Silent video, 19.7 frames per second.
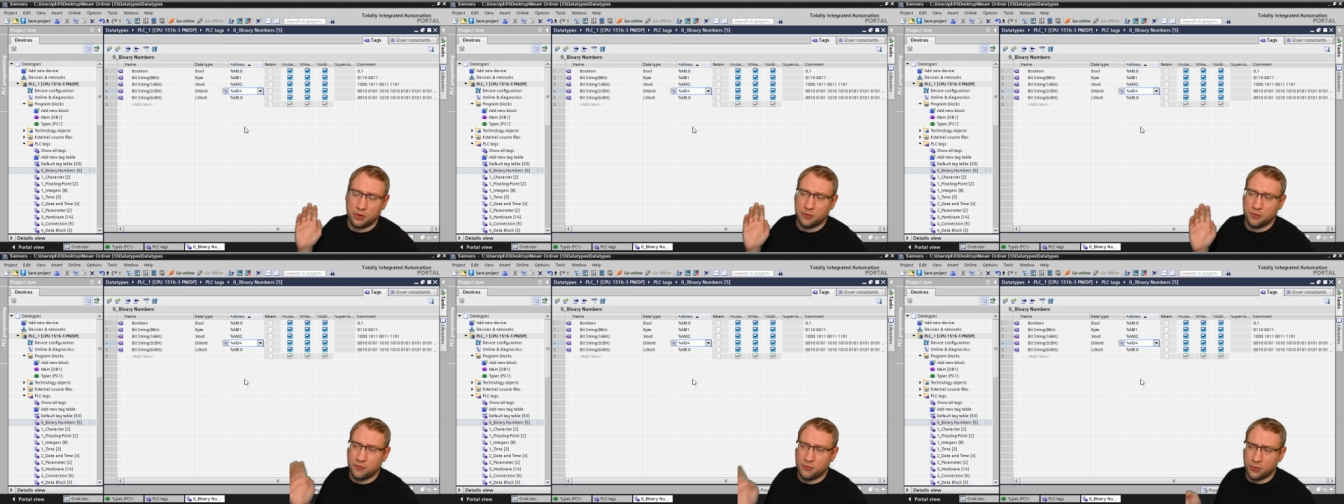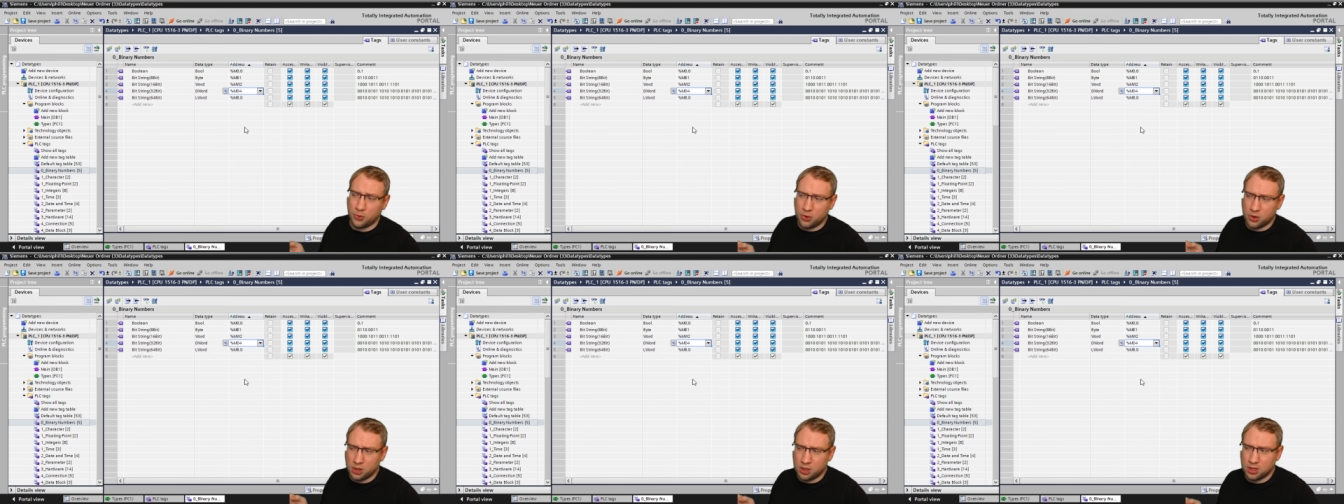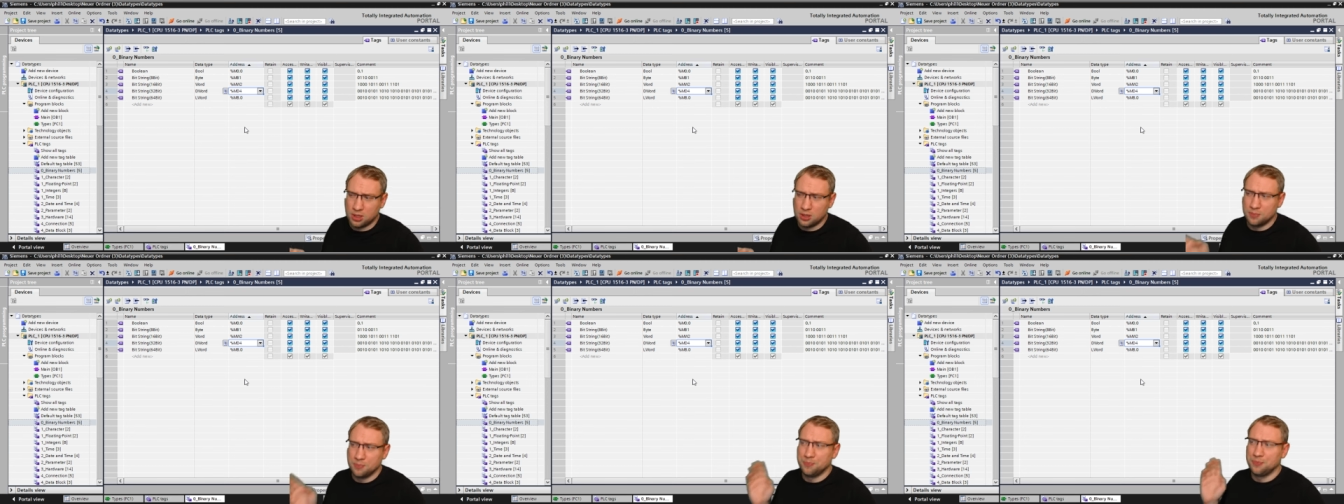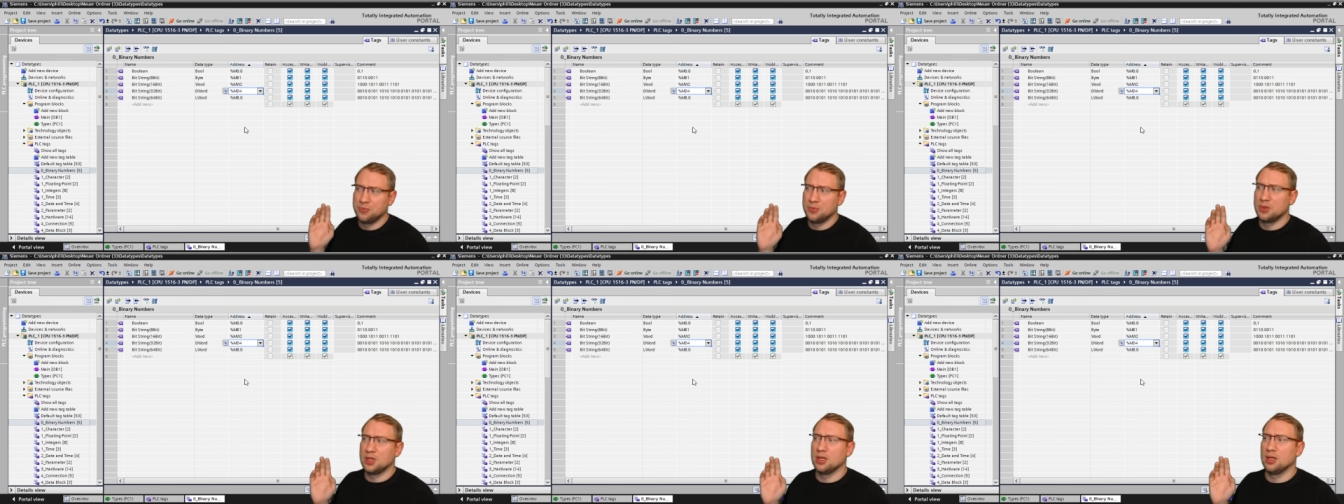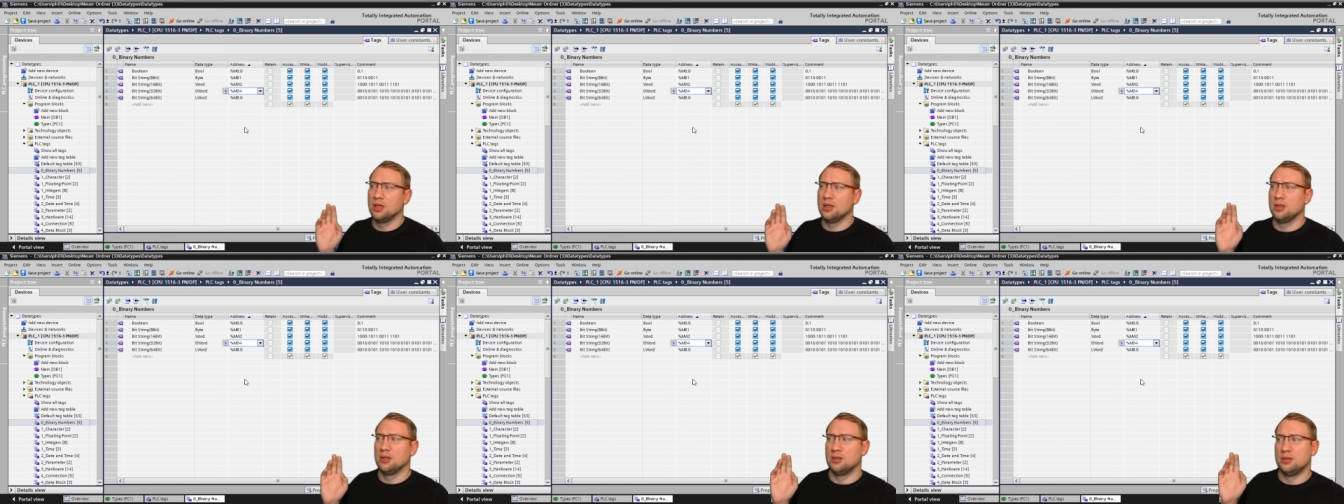four,
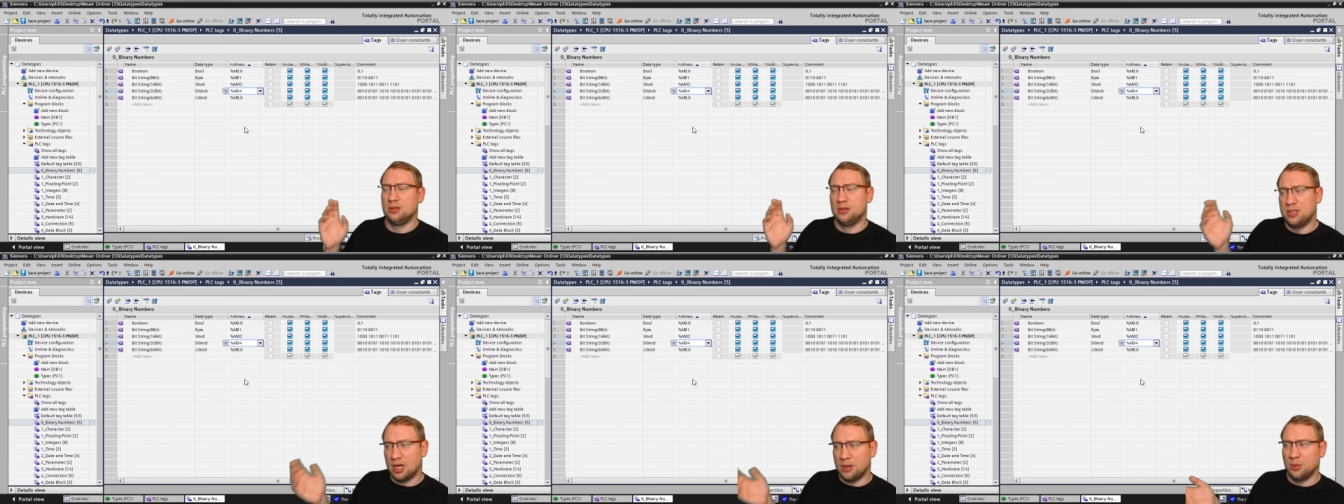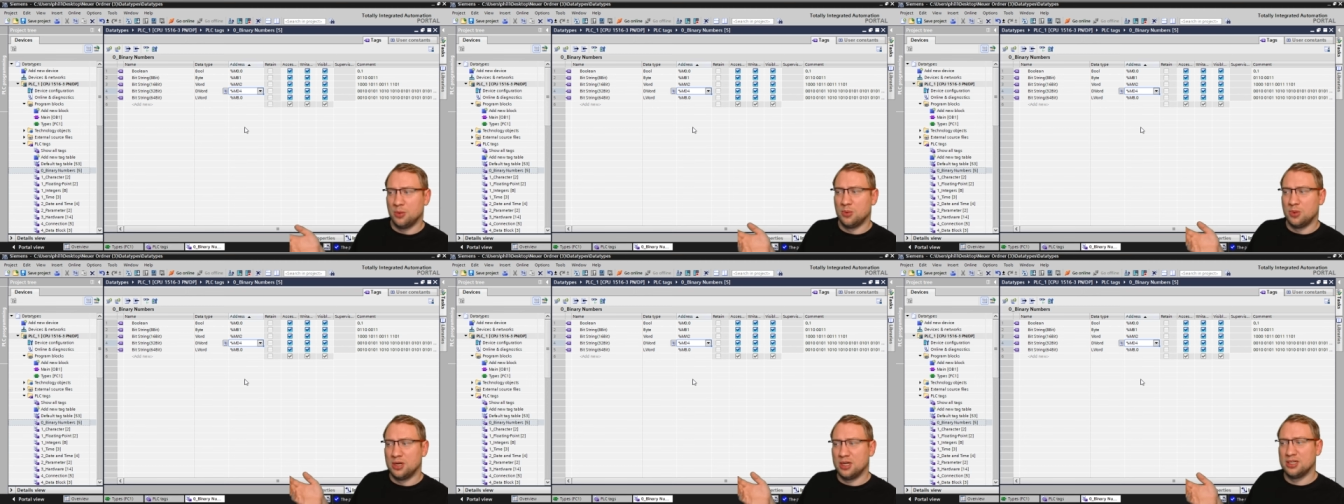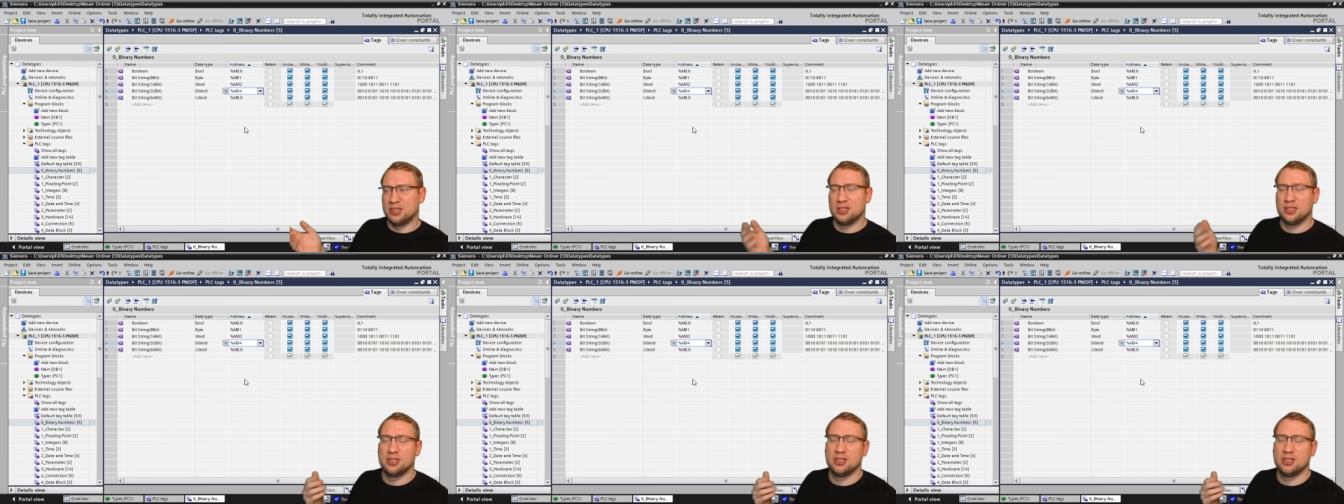double word.